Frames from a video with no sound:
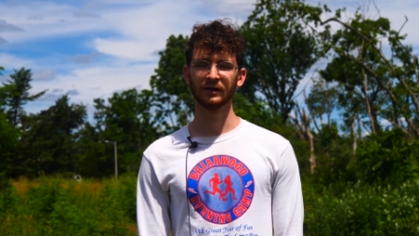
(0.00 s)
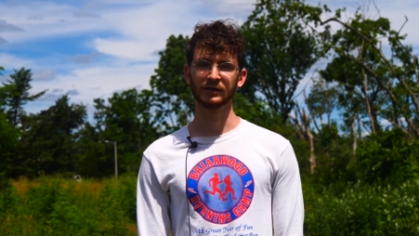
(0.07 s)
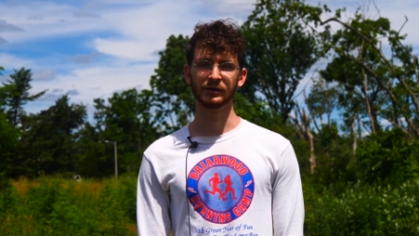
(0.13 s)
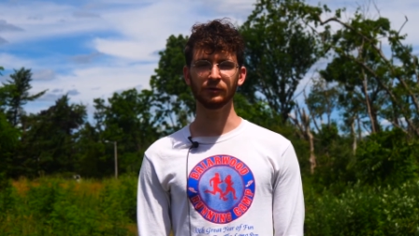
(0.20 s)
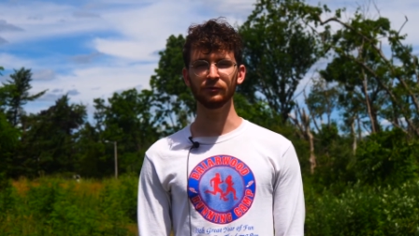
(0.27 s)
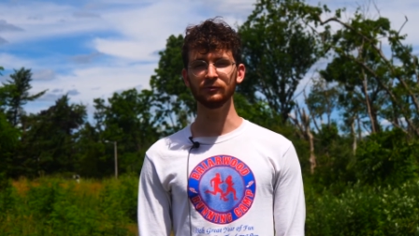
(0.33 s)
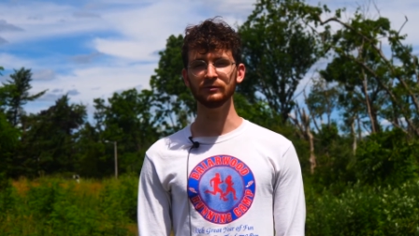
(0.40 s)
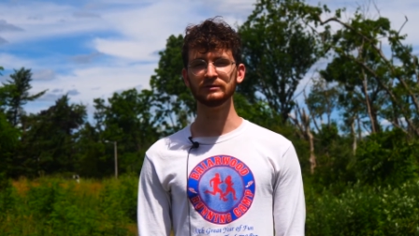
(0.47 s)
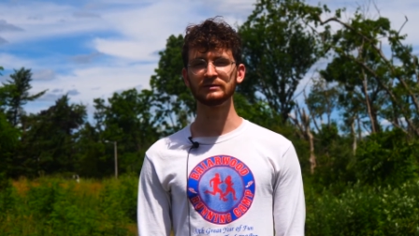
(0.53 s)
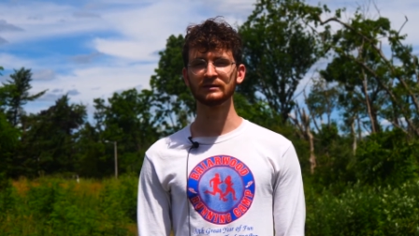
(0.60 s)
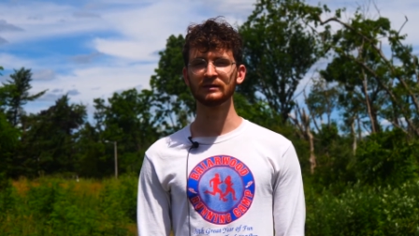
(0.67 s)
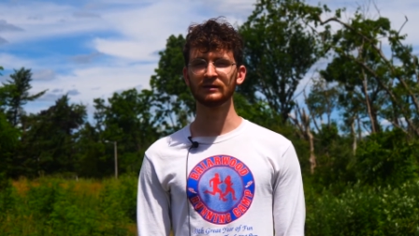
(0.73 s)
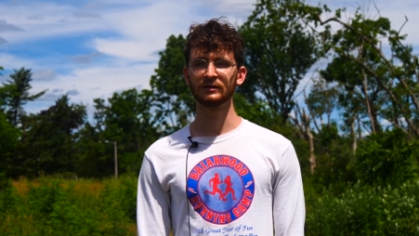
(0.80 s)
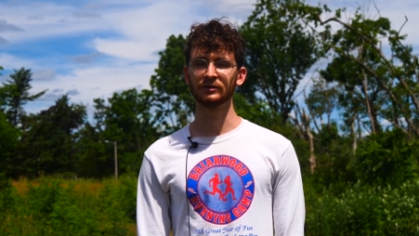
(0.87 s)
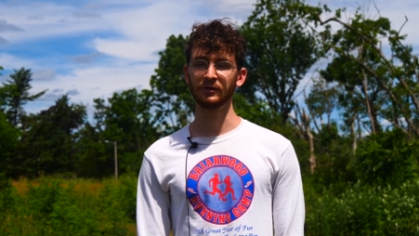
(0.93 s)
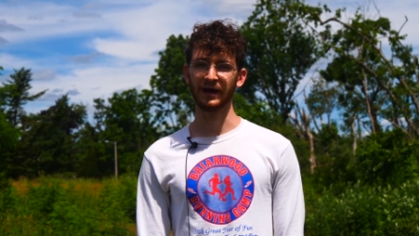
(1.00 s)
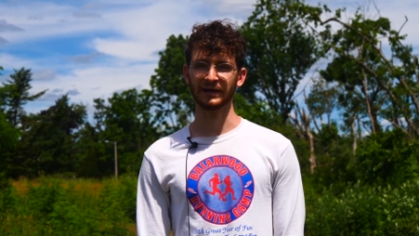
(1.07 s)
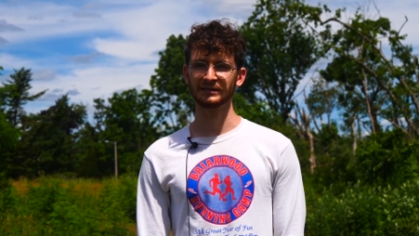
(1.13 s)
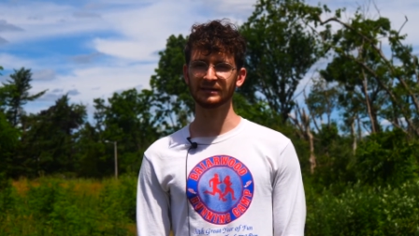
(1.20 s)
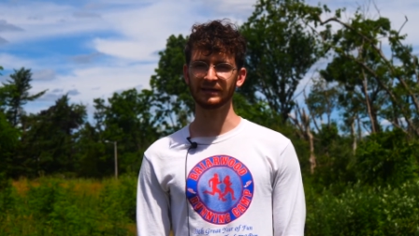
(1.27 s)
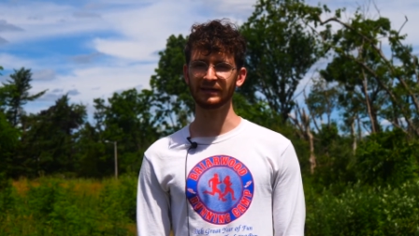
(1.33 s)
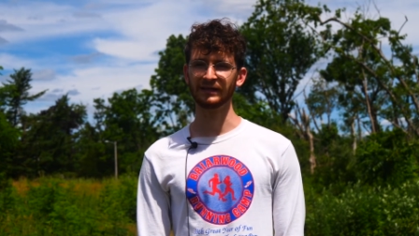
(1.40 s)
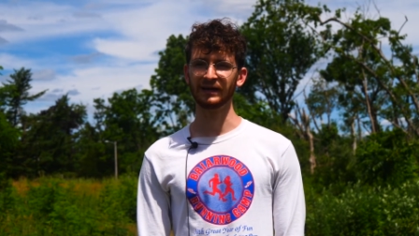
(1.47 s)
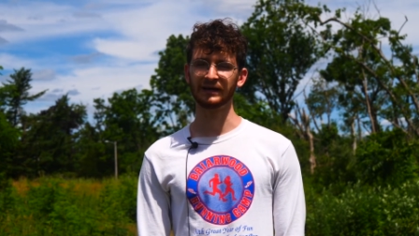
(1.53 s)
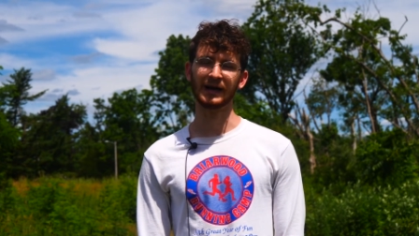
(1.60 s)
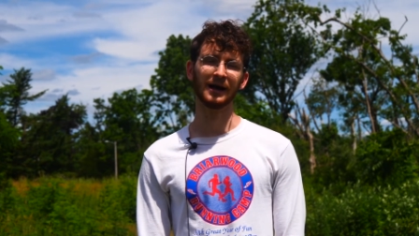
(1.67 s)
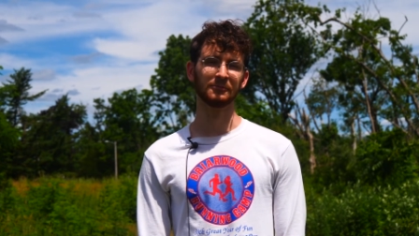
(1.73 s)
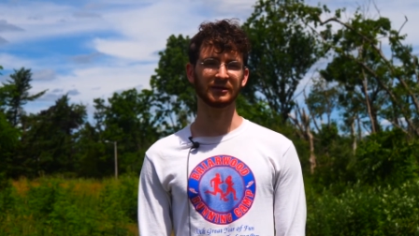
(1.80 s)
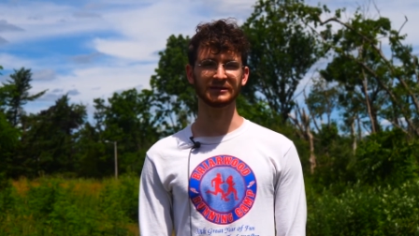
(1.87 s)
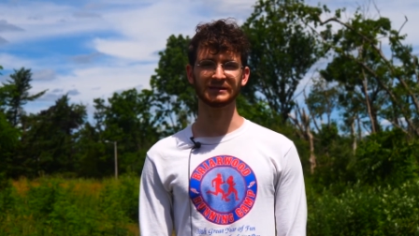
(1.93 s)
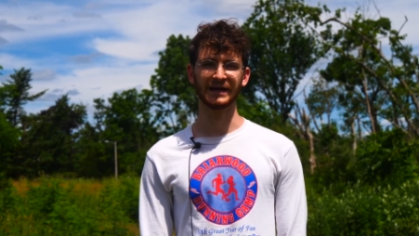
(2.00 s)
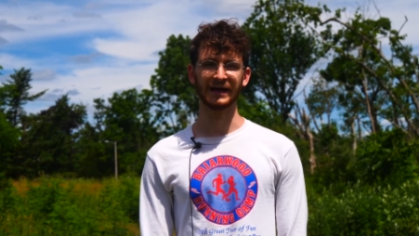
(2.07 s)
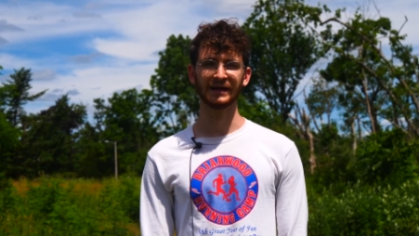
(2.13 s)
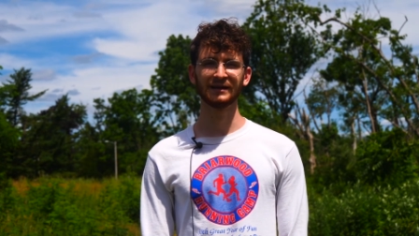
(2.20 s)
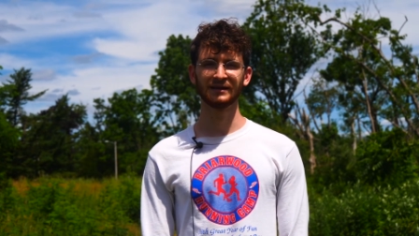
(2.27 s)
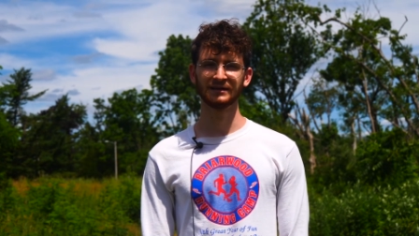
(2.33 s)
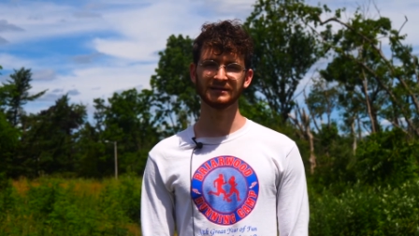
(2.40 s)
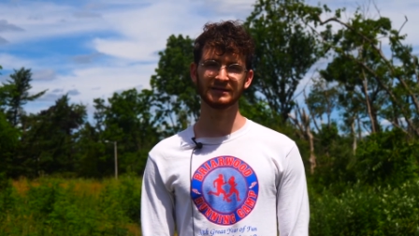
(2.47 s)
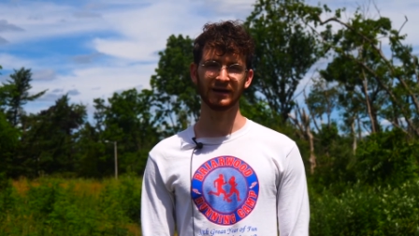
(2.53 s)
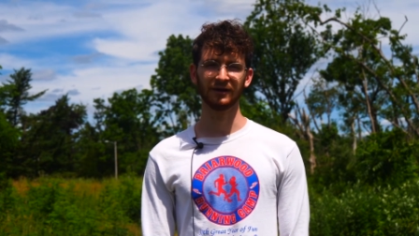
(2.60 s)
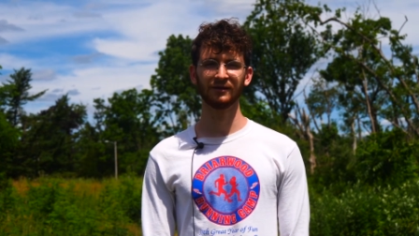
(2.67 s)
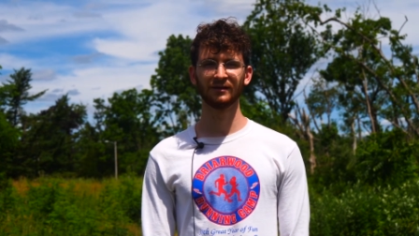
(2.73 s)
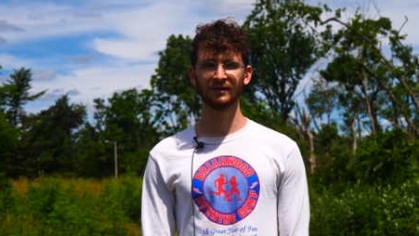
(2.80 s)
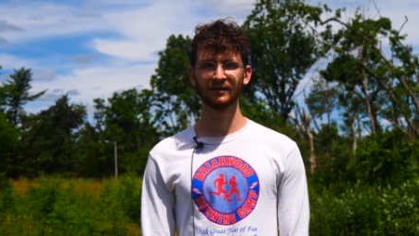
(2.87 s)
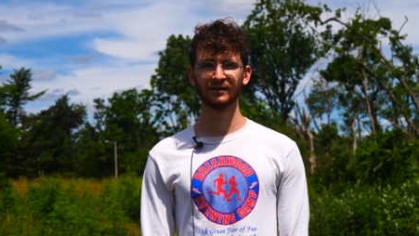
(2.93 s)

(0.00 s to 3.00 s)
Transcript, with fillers: use to actually accomplish that. So,